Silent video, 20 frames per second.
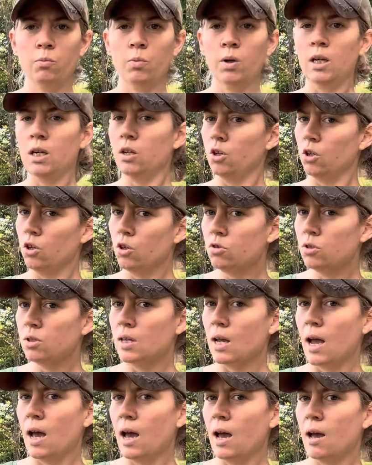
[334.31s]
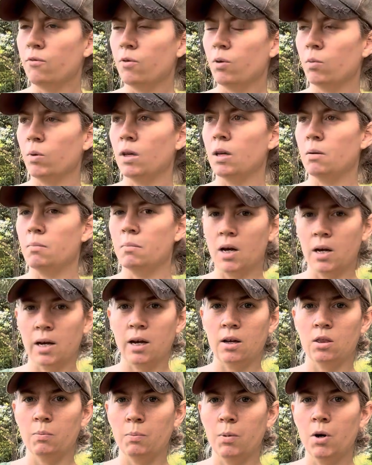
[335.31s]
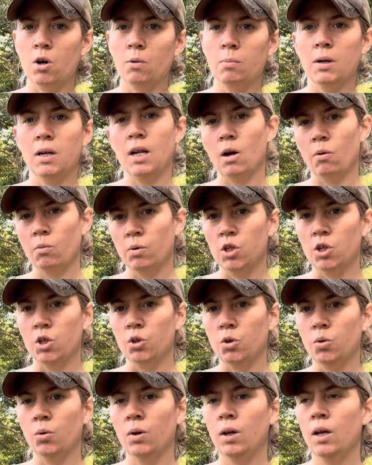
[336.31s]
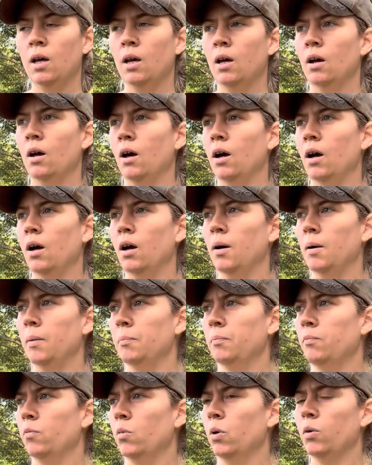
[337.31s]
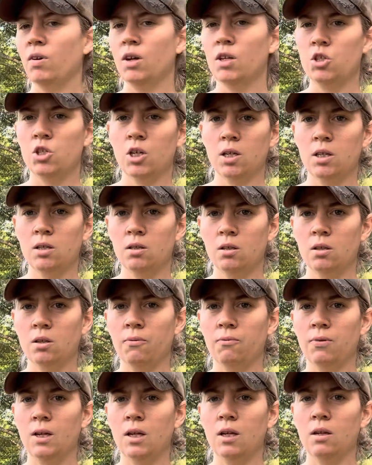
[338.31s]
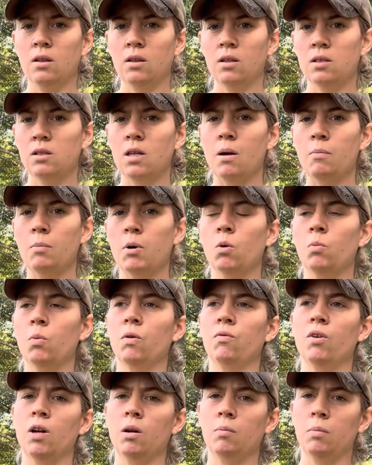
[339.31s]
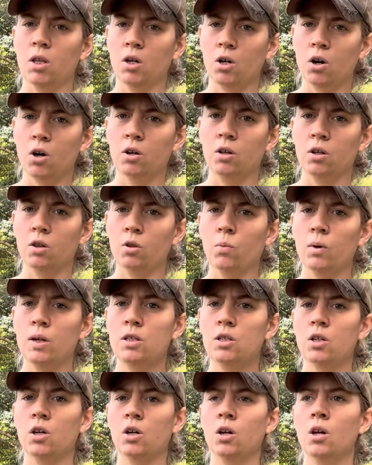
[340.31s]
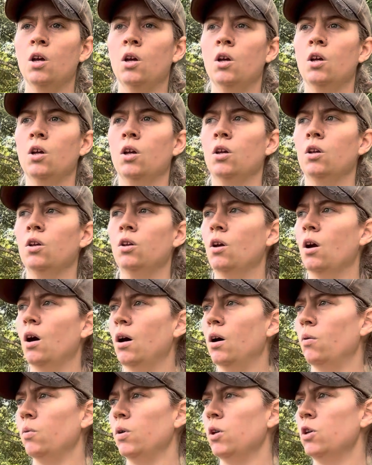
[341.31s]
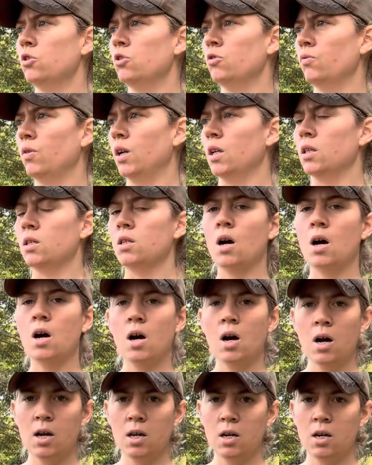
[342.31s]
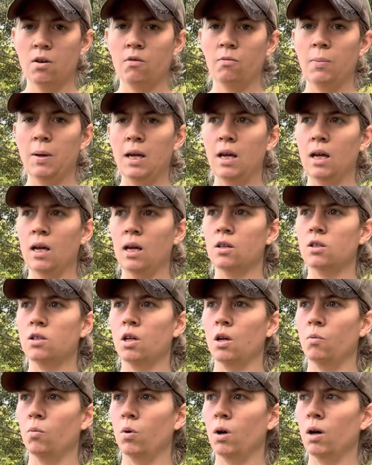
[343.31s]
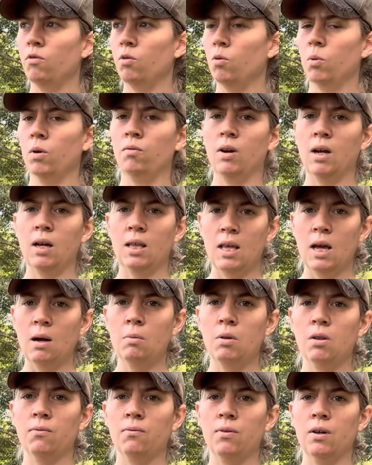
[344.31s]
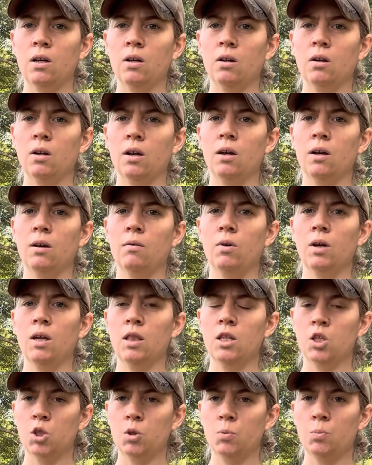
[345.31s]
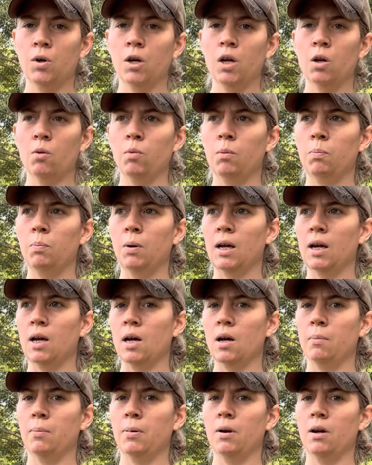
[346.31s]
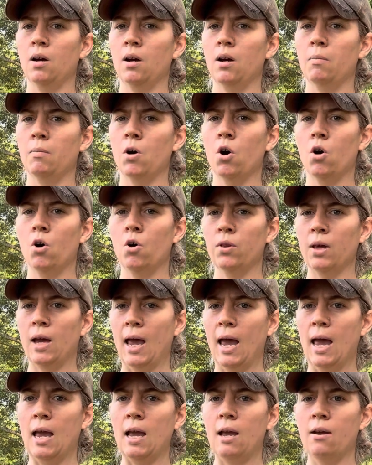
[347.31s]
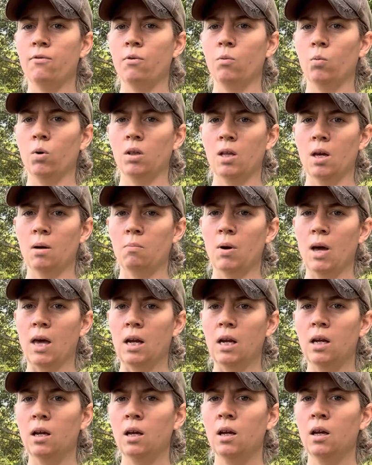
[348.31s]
We didn't used to have where we can muck out the barn, but now we do. We run chickens in the field in the summer. We run them in the garden in the winter. We used to run a ton of pigs, and wherever we ran them in the field in the spring, we'd pick up all the hay from where they bedded.